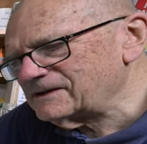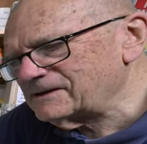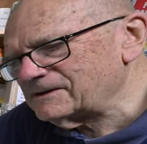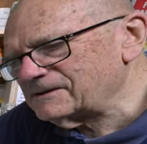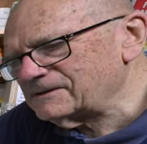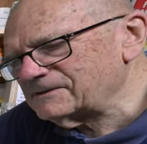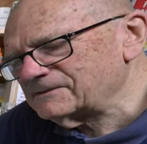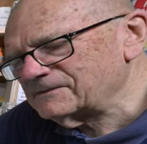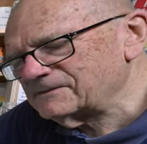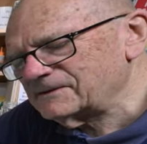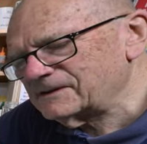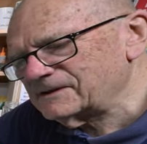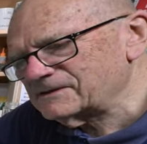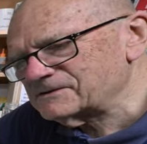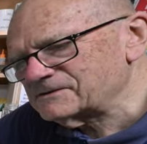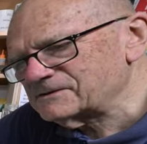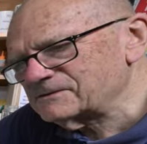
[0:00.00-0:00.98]
uh,
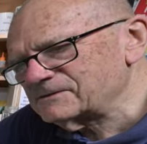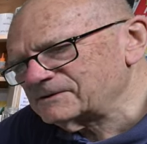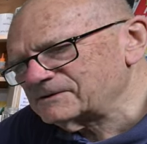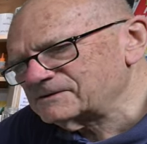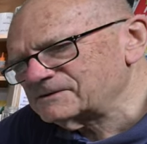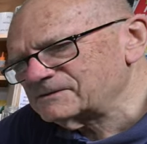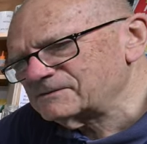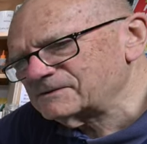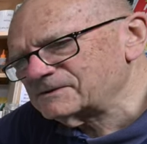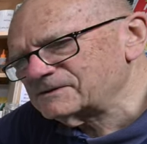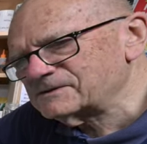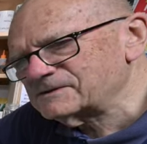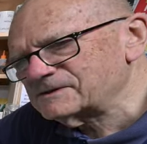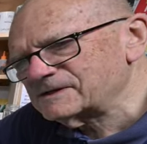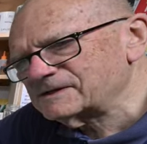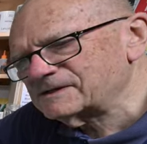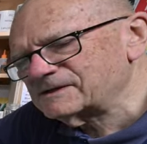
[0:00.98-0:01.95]
yeah, so we're we're
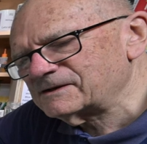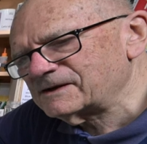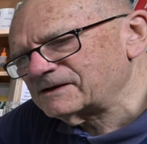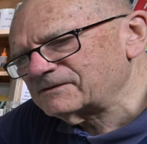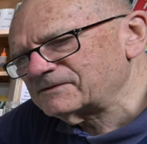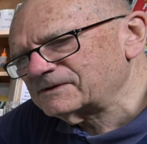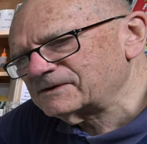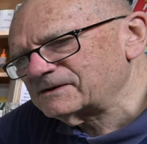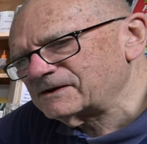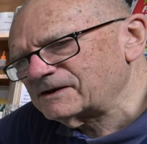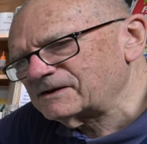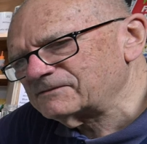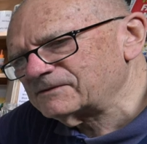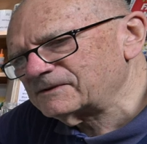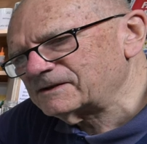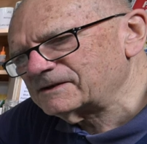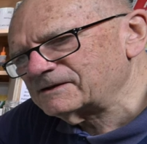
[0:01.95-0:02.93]
sitting there having
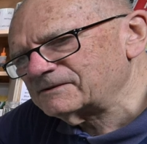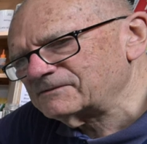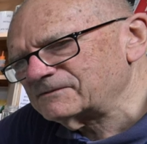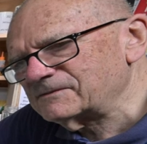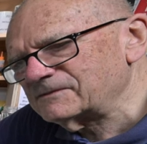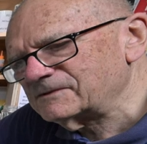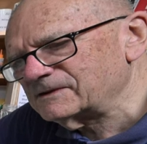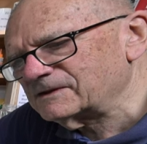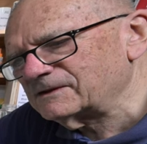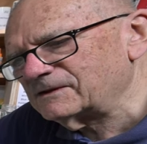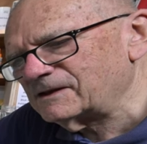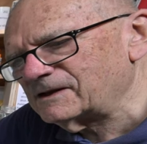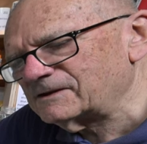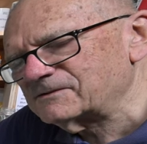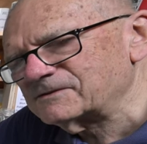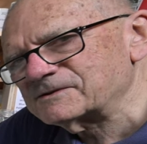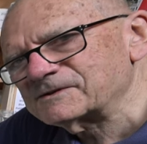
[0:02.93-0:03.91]
coffee, and the
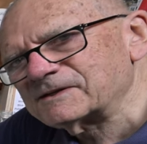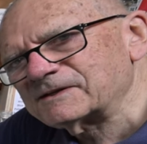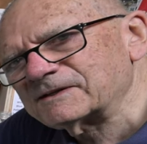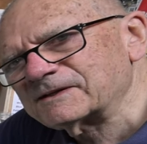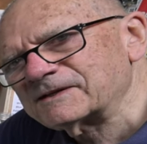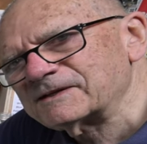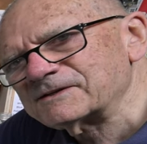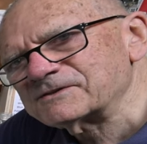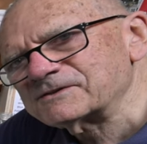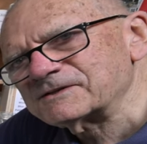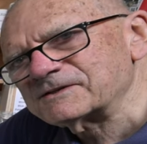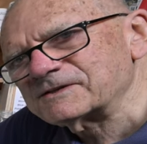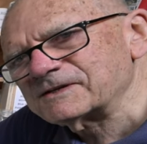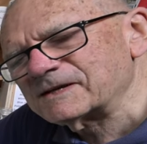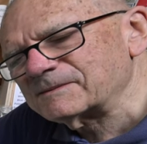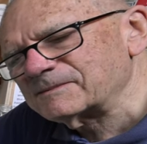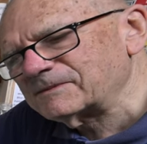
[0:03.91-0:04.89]
clock was on the kitchen
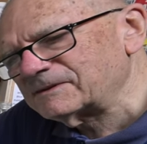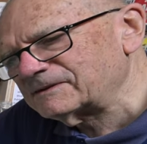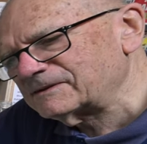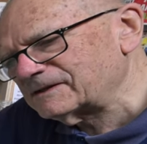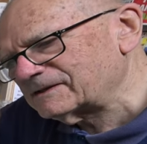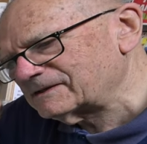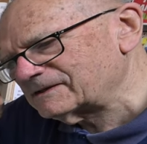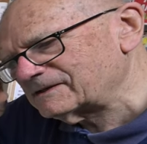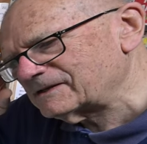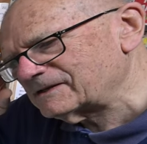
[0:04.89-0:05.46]
table, and then